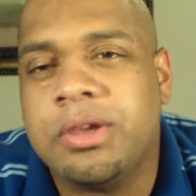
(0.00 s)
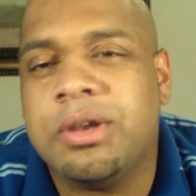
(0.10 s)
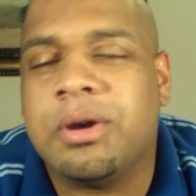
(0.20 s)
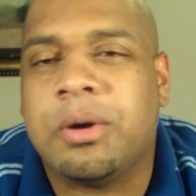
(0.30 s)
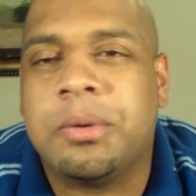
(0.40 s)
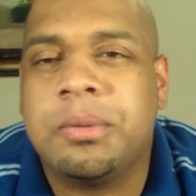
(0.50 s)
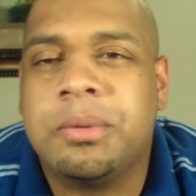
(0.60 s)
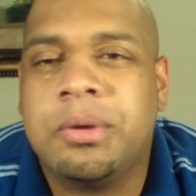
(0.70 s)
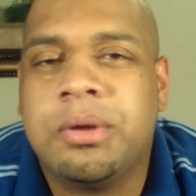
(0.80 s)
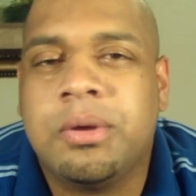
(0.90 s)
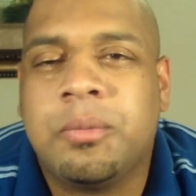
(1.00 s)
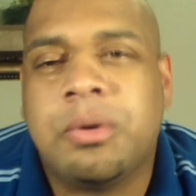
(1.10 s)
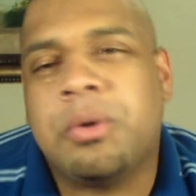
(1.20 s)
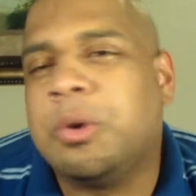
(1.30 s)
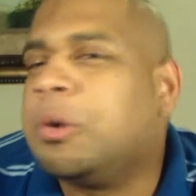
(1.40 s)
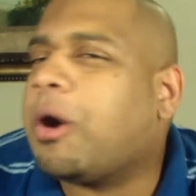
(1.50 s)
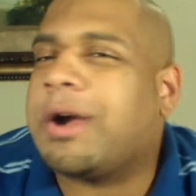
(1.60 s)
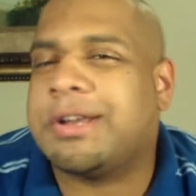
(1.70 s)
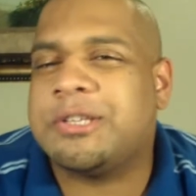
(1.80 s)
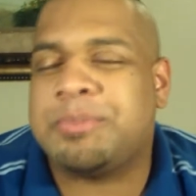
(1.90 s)
you know, well, who
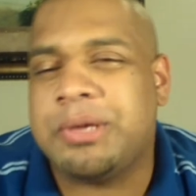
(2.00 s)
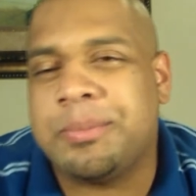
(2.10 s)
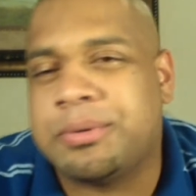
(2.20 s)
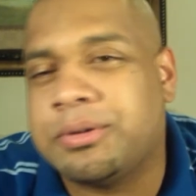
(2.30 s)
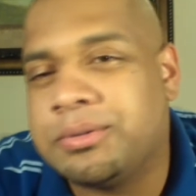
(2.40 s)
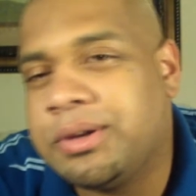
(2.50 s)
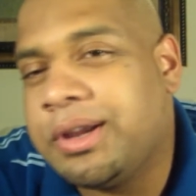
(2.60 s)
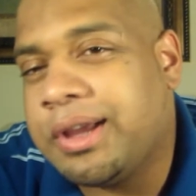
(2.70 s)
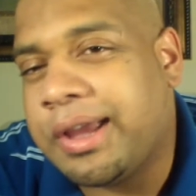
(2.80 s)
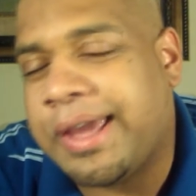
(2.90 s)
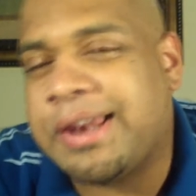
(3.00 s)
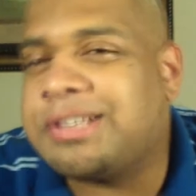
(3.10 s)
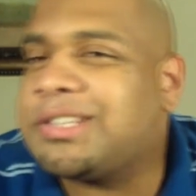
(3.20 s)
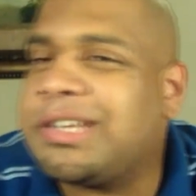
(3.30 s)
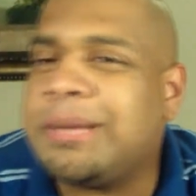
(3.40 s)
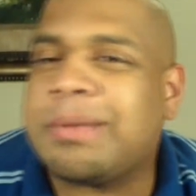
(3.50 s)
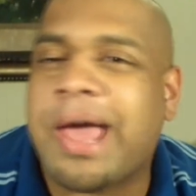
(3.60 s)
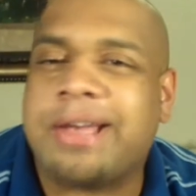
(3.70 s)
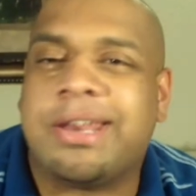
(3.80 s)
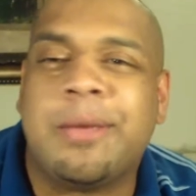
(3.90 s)
are these people? And it seemed
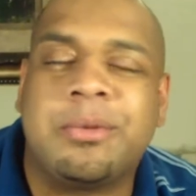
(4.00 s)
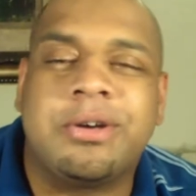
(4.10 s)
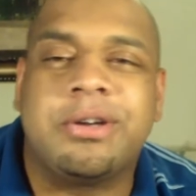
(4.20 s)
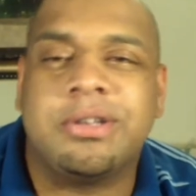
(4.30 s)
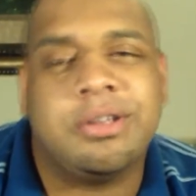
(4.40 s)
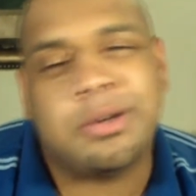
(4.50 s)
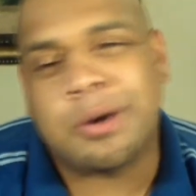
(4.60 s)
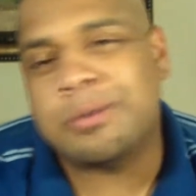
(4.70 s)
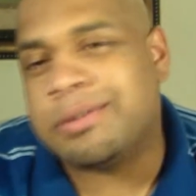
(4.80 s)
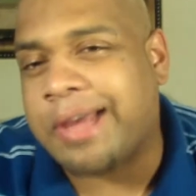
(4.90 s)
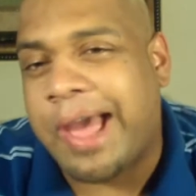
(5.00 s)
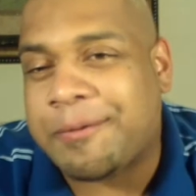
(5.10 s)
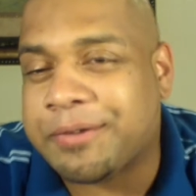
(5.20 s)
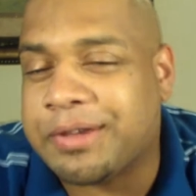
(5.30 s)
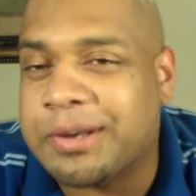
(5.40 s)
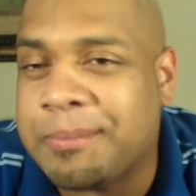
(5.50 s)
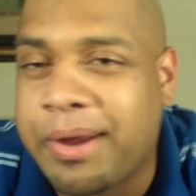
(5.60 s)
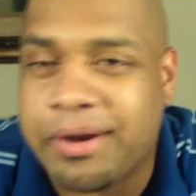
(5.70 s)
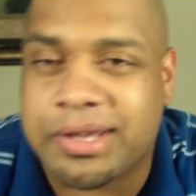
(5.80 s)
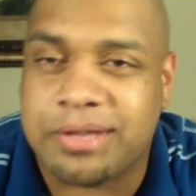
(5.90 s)
like they were, you know, African
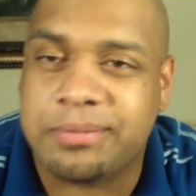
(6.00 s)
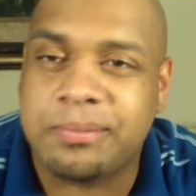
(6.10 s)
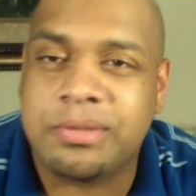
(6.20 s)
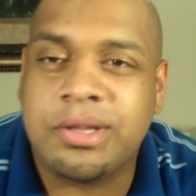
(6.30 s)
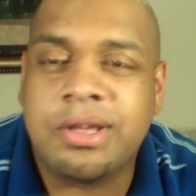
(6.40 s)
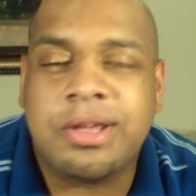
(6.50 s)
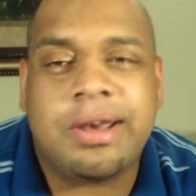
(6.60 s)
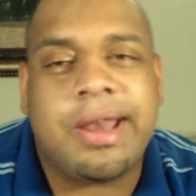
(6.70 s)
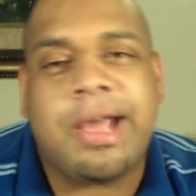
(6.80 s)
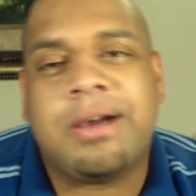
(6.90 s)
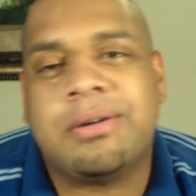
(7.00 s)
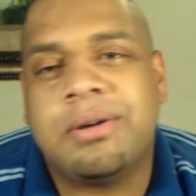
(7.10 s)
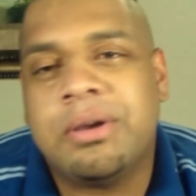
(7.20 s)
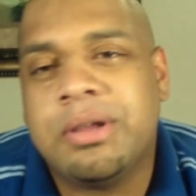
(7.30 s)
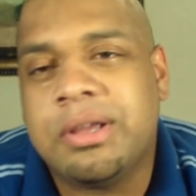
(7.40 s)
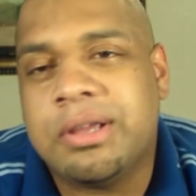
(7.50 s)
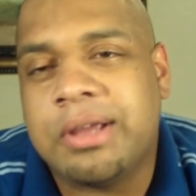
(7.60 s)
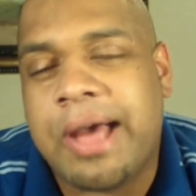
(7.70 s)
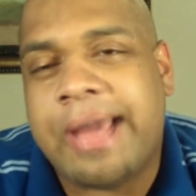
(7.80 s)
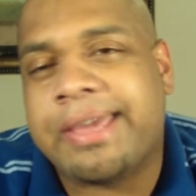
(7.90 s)
American. Now,
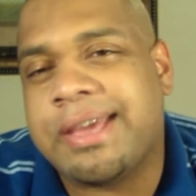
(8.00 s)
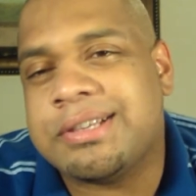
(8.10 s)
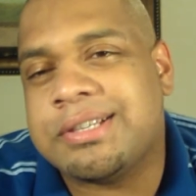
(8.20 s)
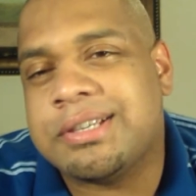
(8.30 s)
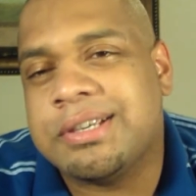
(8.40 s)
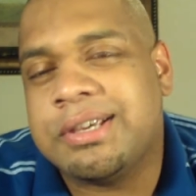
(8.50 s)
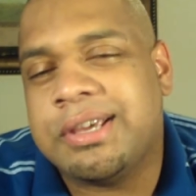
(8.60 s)
I guess